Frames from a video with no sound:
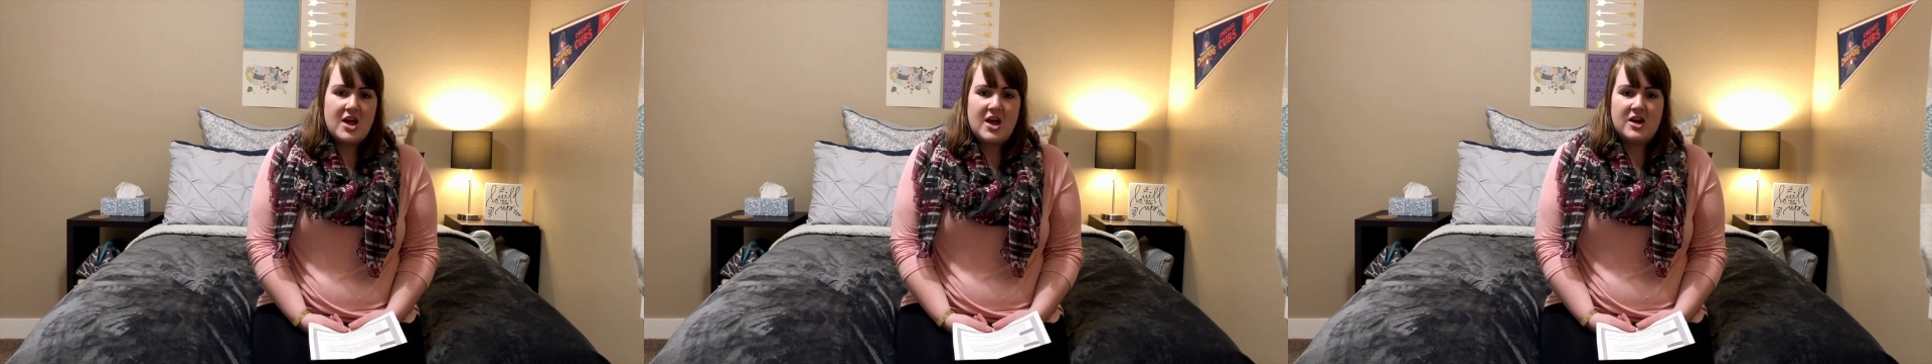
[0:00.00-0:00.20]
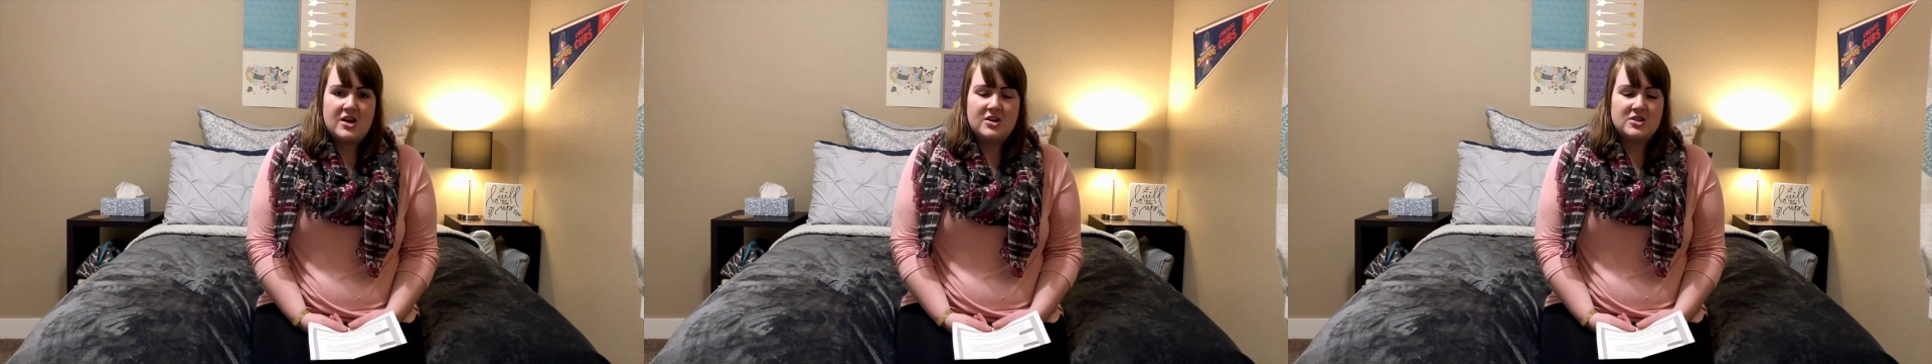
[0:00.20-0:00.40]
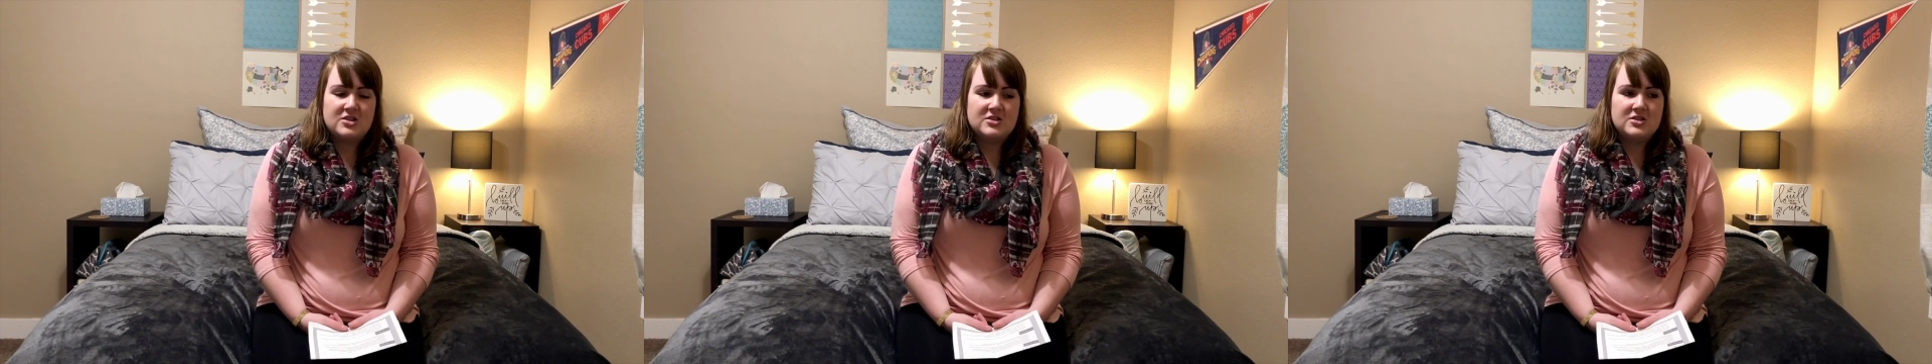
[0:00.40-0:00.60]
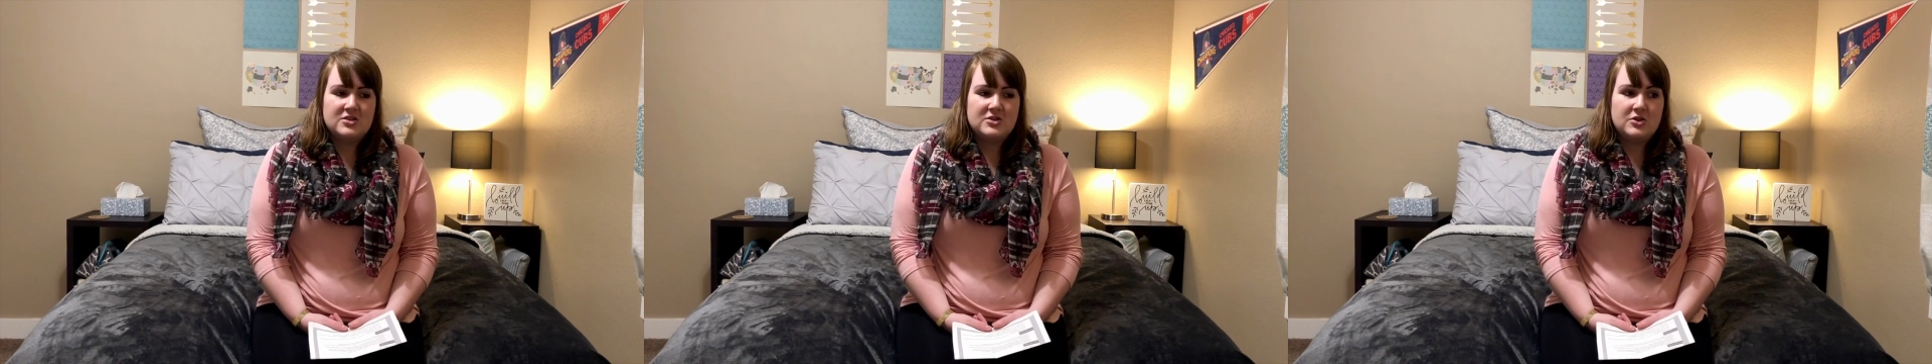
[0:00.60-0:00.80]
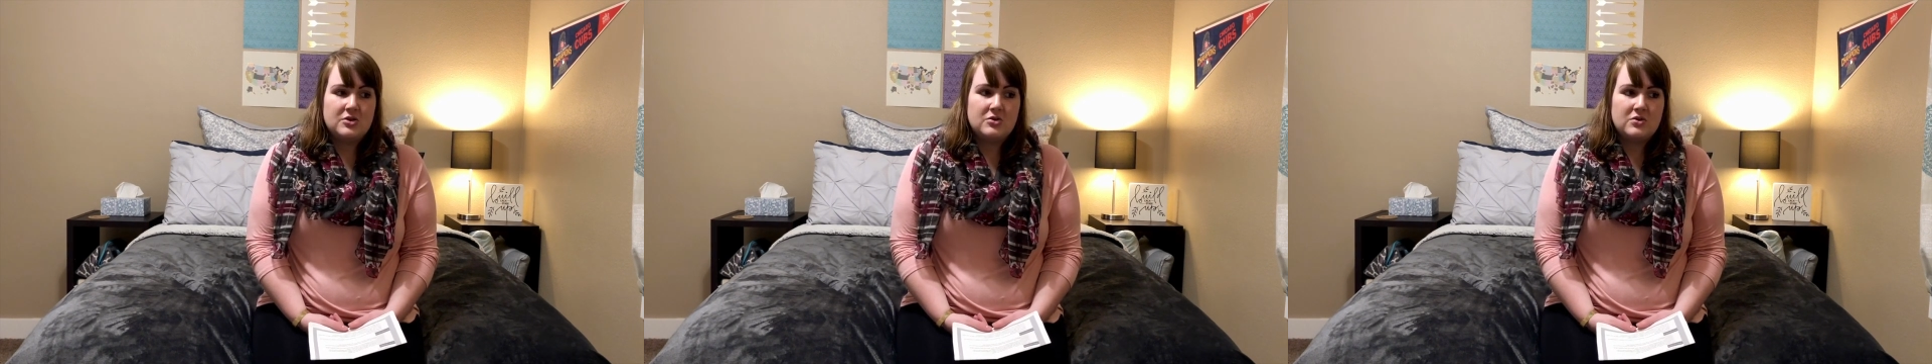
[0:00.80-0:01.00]
and
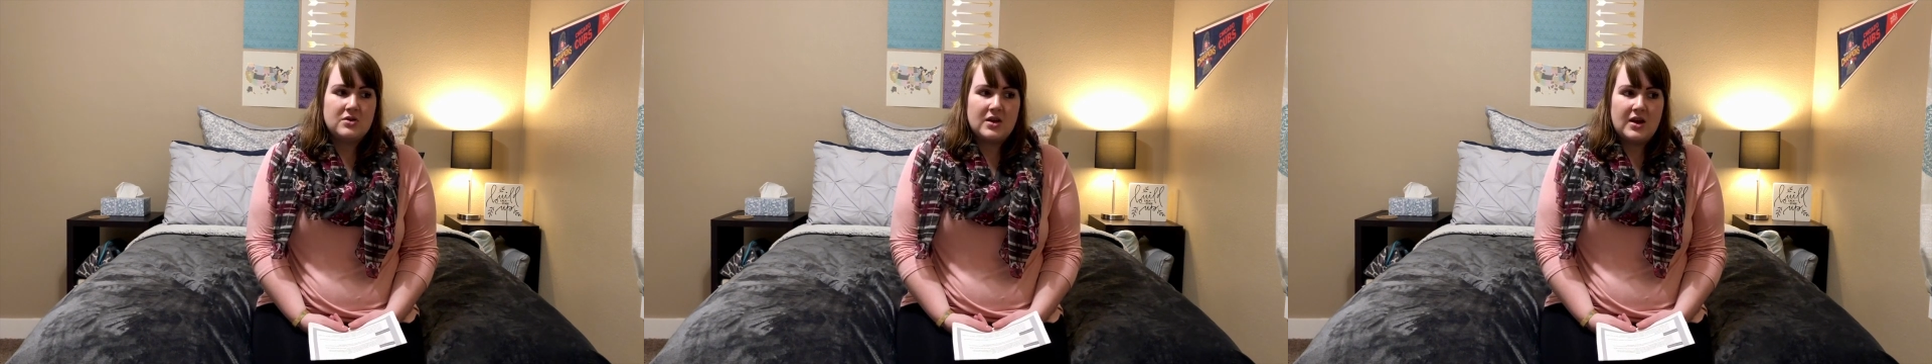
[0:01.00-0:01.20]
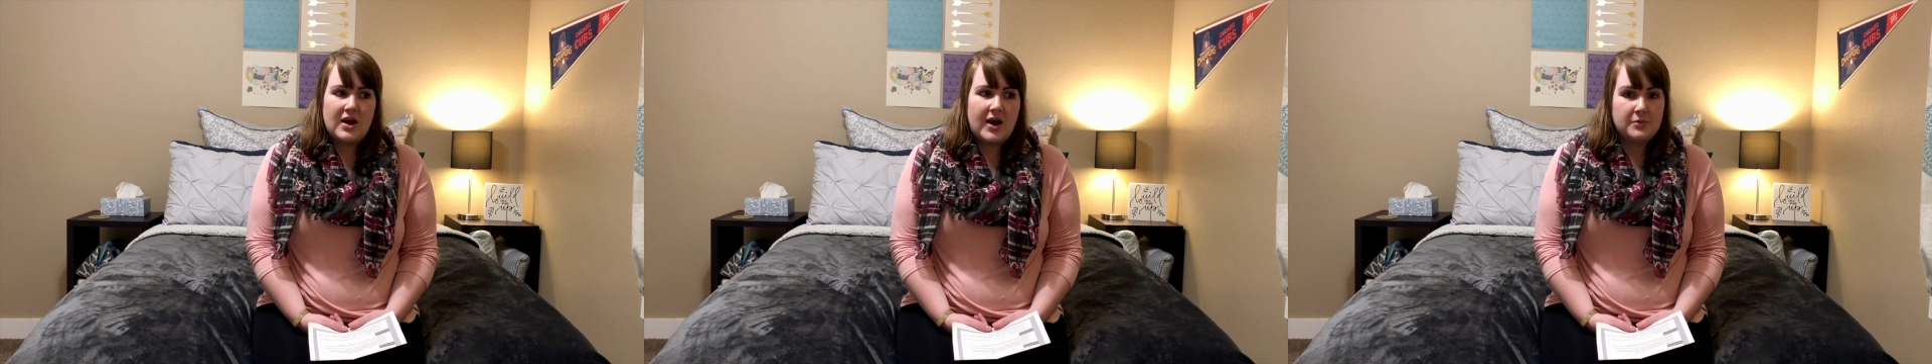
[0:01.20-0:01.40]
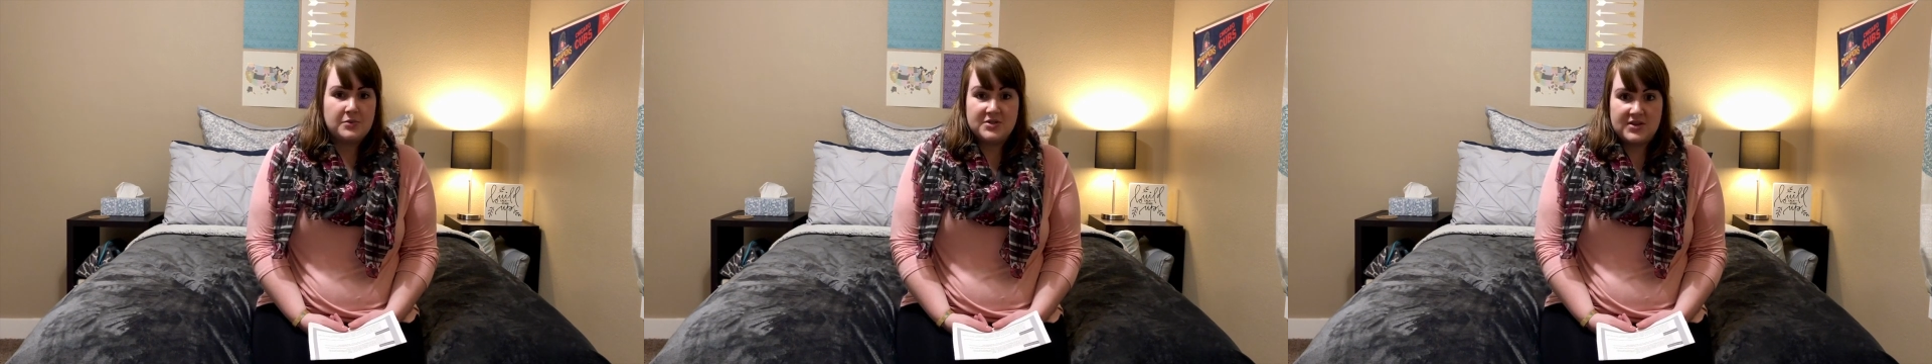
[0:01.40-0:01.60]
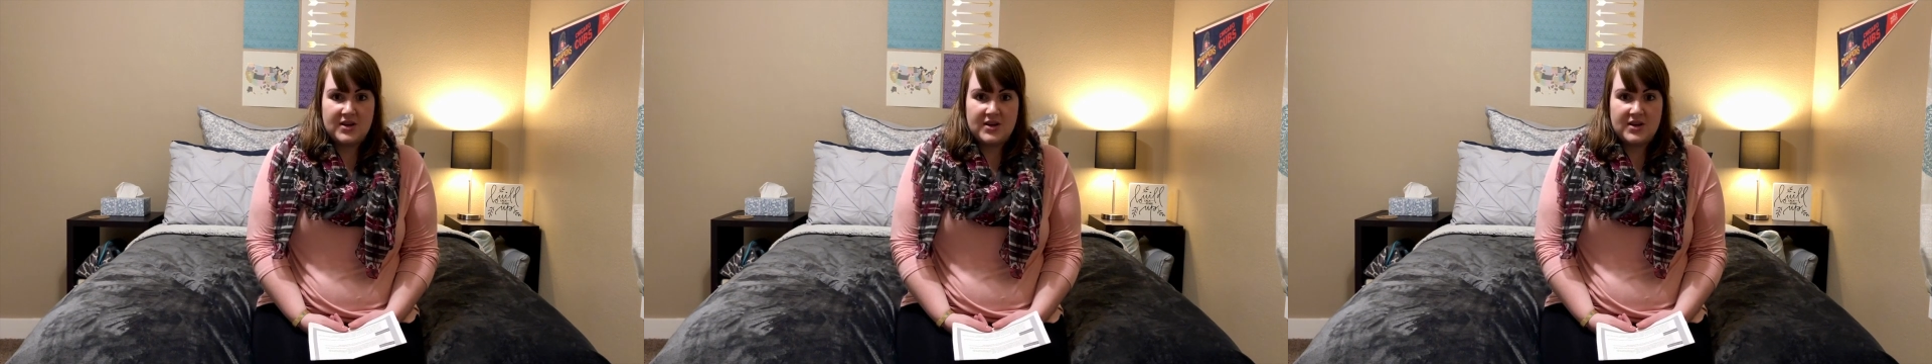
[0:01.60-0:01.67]
knew that I was